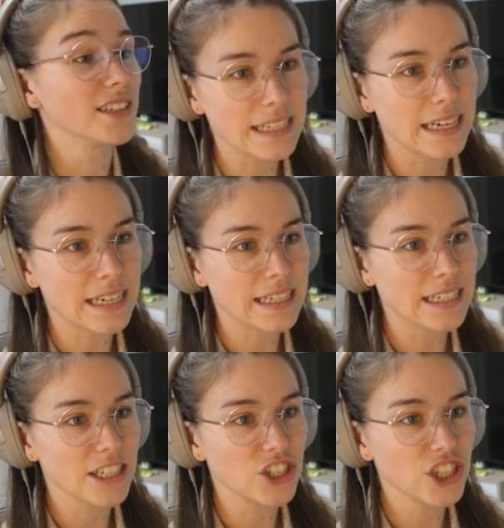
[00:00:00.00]
I need
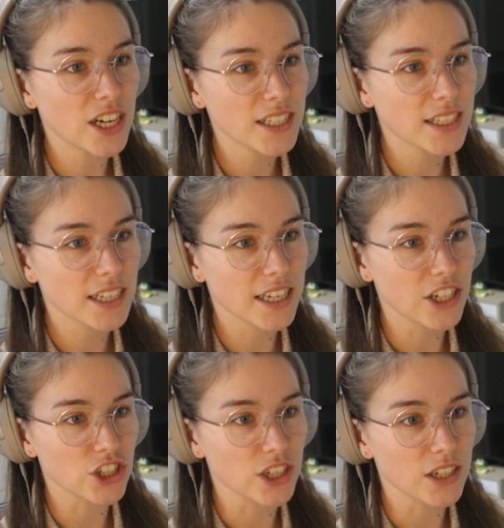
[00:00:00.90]
just the
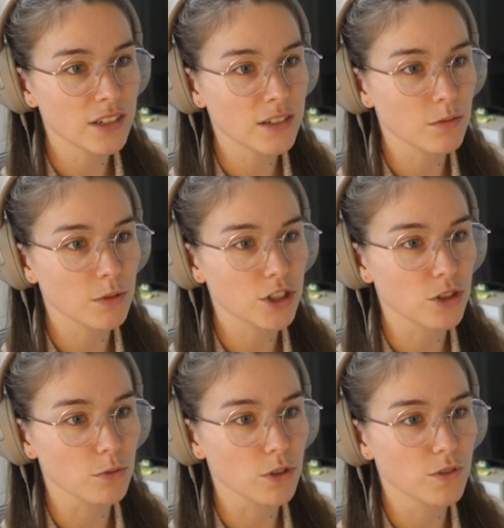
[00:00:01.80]
kitchen, which
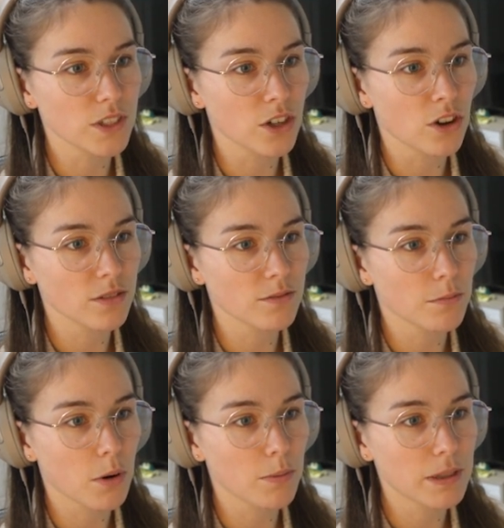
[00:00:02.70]
the roof is not
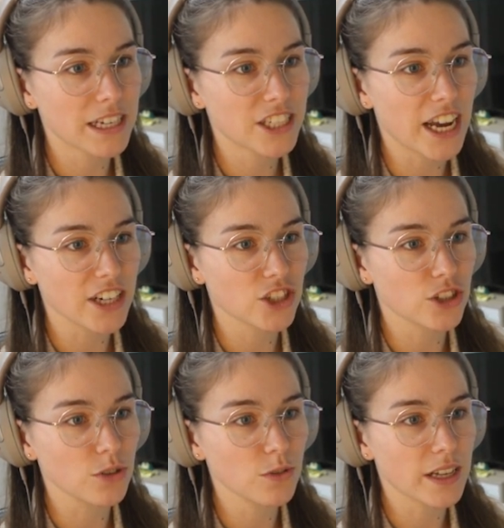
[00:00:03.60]
properly attached
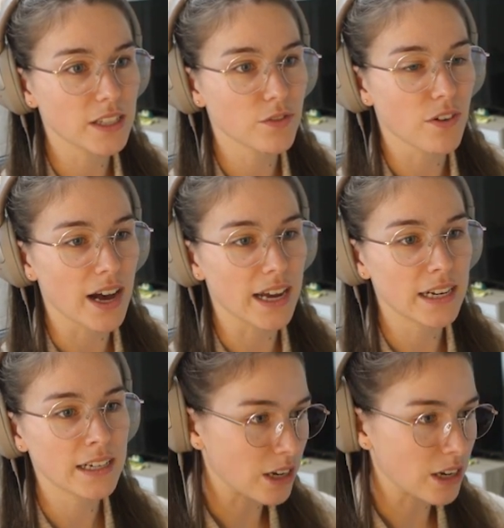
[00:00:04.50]
to. That's fine.